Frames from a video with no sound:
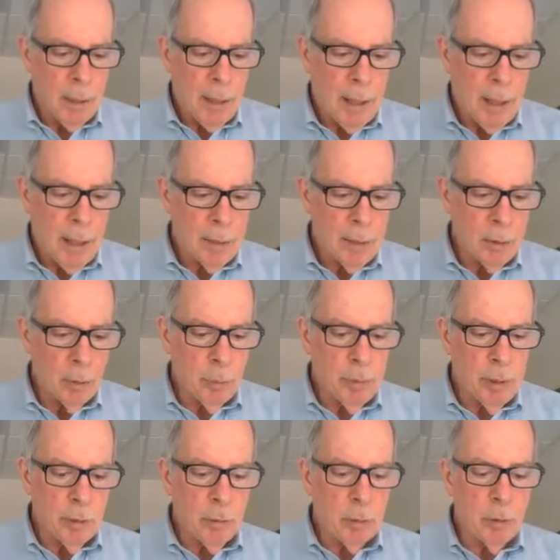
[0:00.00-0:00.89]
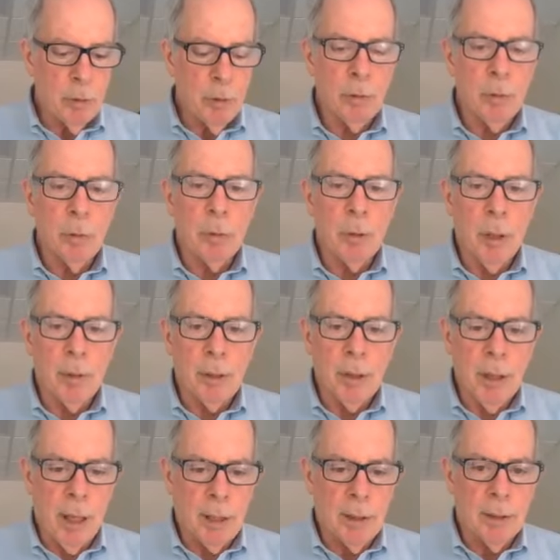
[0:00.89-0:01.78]
And you will be introduced to another
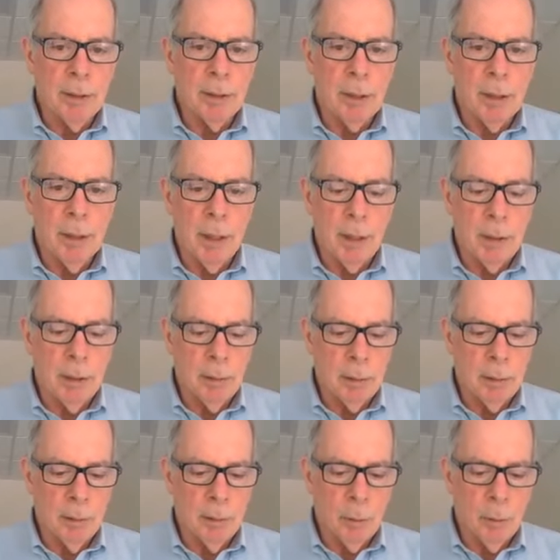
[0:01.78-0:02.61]
colleague today,